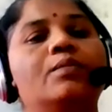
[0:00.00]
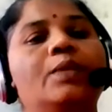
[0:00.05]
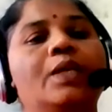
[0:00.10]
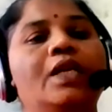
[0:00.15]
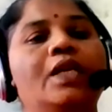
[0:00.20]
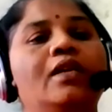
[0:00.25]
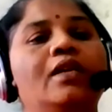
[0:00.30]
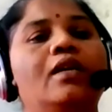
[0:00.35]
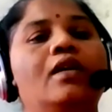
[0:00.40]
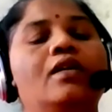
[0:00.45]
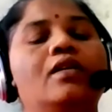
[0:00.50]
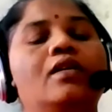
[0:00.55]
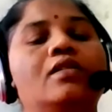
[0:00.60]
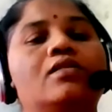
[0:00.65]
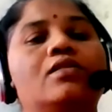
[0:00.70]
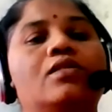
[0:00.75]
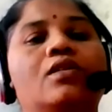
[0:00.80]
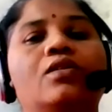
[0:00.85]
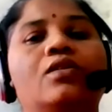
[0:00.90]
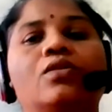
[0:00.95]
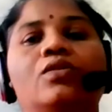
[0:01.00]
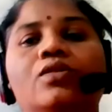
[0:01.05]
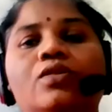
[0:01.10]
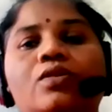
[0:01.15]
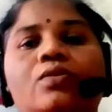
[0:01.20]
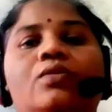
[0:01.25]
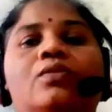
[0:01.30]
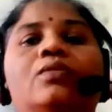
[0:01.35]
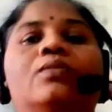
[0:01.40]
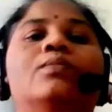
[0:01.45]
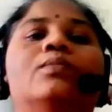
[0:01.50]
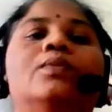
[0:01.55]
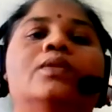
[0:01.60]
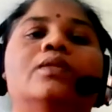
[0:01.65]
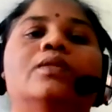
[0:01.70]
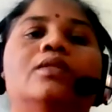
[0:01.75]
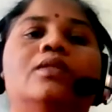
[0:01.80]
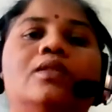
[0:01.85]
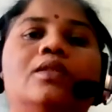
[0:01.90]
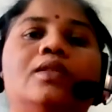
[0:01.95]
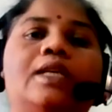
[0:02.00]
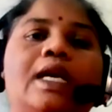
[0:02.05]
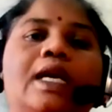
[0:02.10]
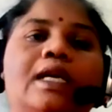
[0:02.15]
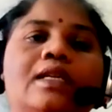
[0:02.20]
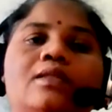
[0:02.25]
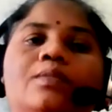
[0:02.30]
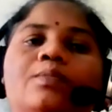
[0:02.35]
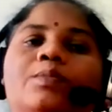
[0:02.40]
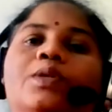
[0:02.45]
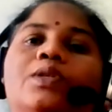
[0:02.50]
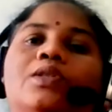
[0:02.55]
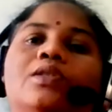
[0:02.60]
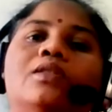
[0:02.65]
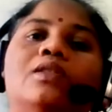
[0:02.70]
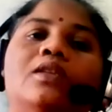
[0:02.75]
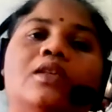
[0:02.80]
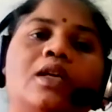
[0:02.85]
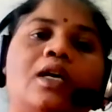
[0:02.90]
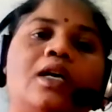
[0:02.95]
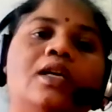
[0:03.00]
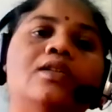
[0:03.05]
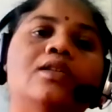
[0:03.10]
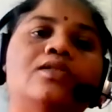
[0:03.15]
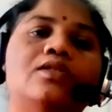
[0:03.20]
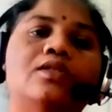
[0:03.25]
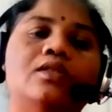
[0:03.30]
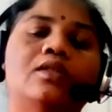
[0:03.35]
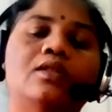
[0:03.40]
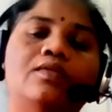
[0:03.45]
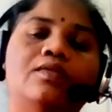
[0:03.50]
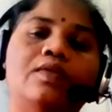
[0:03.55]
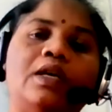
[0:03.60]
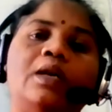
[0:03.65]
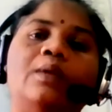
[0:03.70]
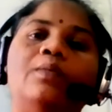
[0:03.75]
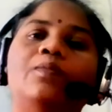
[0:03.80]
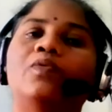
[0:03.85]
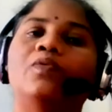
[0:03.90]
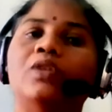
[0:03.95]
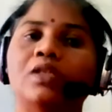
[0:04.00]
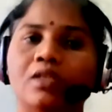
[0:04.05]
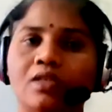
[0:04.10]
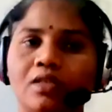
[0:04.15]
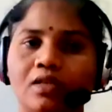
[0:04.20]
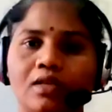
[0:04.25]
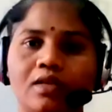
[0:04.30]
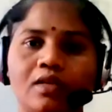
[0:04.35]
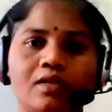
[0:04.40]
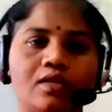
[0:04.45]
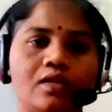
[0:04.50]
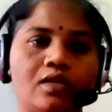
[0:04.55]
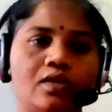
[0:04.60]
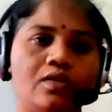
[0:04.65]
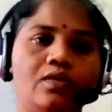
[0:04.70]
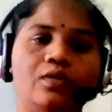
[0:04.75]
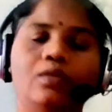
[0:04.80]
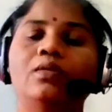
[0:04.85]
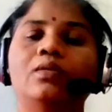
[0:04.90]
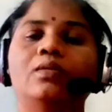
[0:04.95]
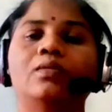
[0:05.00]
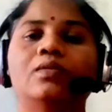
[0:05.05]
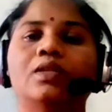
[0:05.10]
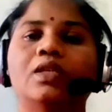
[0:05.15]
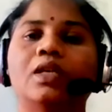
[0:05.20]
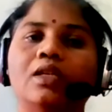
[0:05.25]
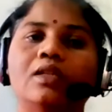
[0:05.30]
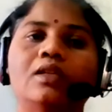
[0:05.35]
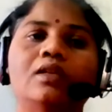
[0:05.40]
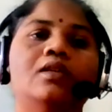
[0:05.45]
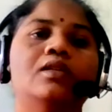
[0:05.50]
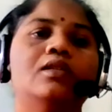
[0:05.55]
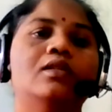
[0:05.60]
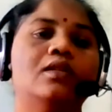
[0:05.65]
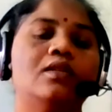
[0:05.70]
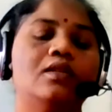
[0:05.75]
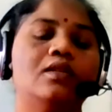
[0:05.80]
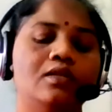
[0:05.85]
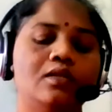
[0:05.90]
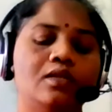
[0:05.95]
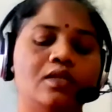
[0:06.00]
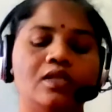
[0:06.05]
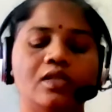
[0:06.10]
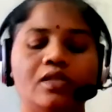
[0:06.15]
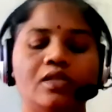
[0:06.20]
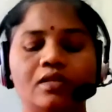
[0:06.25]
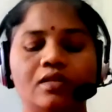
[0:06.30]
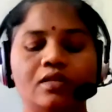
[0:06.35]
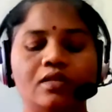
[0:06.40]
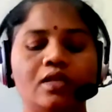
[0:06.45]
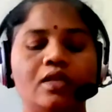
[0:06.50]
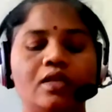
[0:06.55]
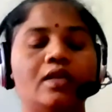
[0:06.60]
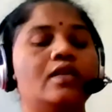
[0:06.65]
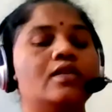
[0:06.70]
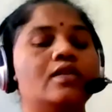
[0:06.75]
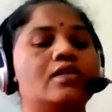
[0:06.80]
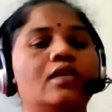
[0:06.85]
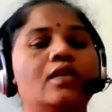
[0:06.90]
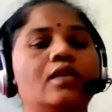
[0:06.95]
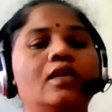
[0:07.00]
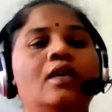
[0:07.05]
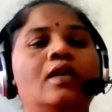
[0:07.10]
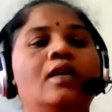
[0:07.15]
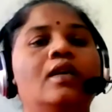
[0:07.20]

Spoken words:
media is also transmits the culture from one generation to the other generation.